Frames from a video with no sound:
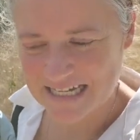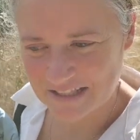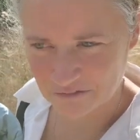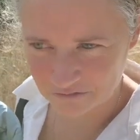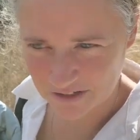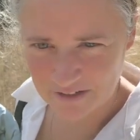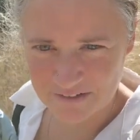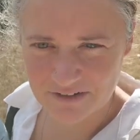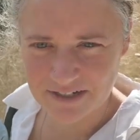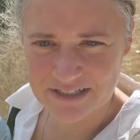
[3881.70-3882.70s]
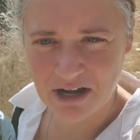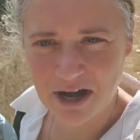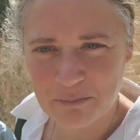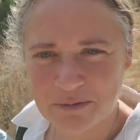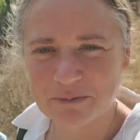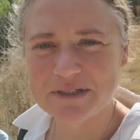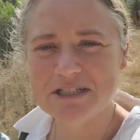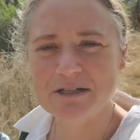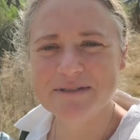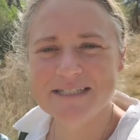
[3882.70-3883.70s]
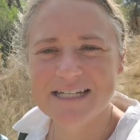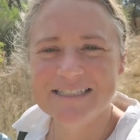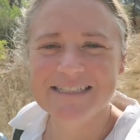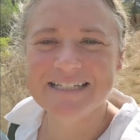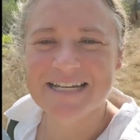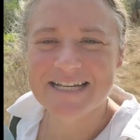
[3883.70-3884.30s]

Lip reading: the very, very top on which I'm standing,